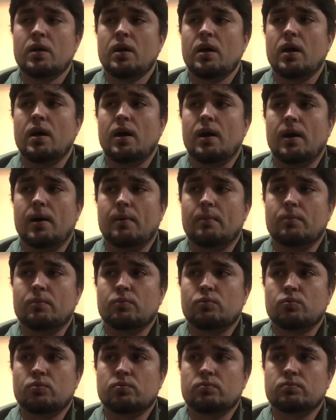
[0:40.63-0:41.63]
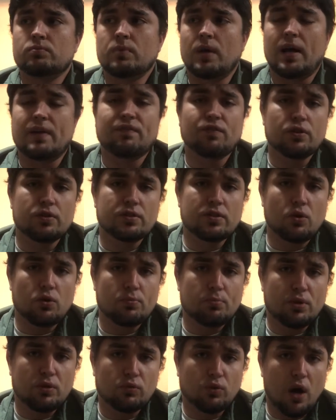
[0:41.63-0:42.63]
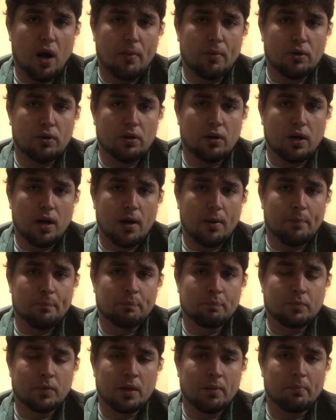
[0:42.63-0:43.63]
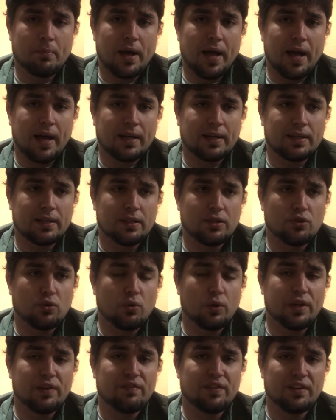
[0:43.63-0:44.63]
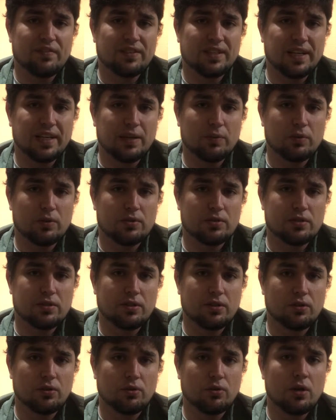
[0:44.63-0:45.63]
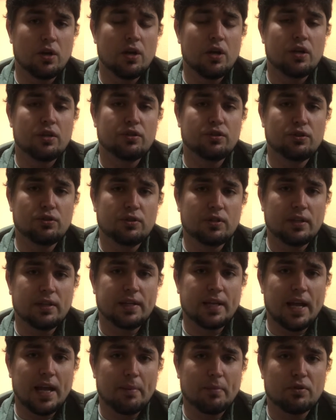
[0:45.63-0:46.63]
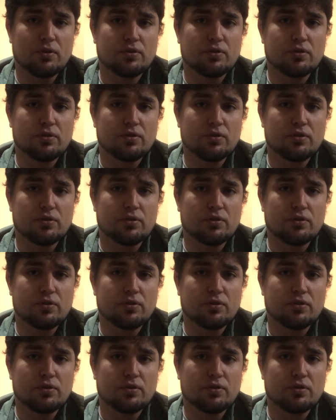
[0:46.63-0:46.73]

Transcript: I first opened Robinhood up back in 2015 when it was still new to the game.